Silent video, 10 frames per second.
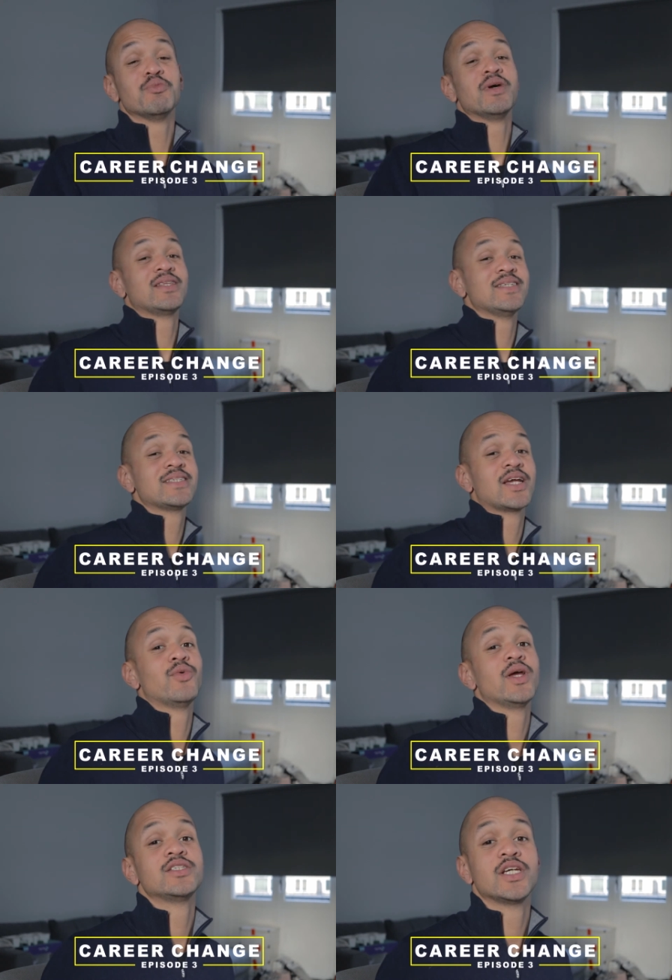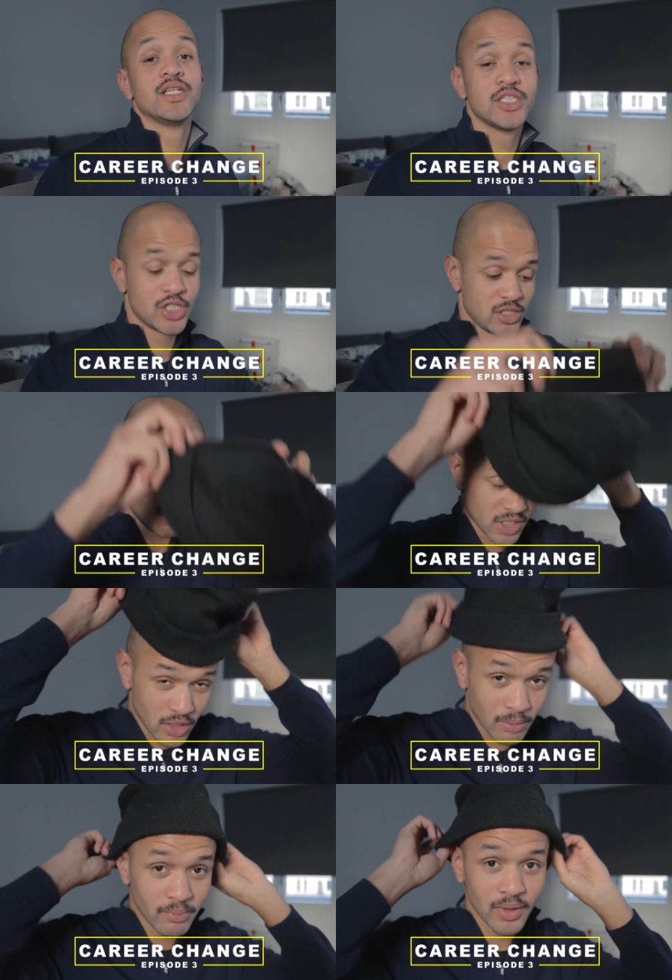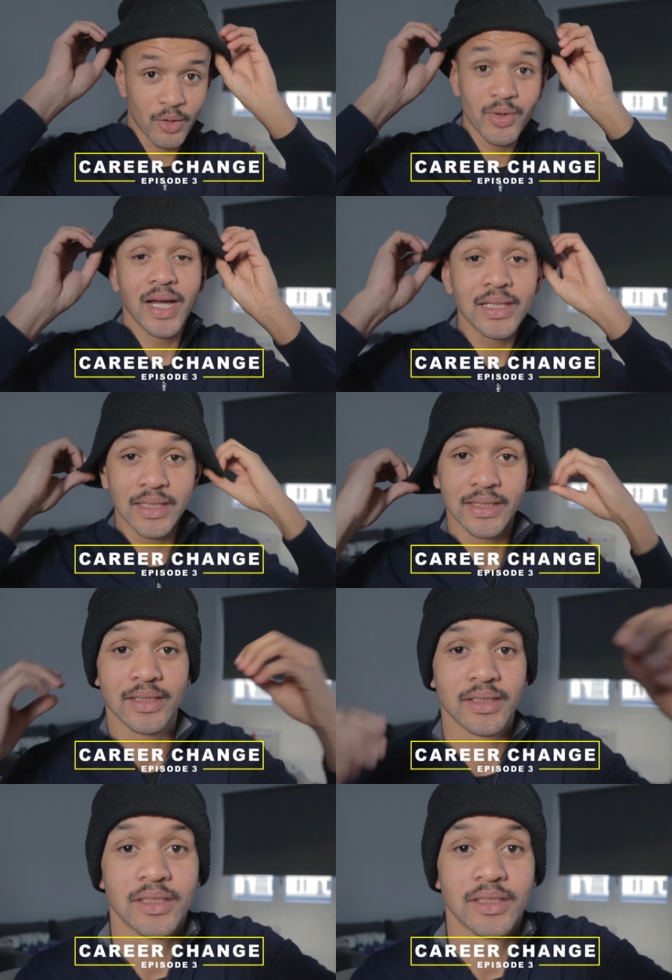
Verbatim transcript: to make this career change become a reality.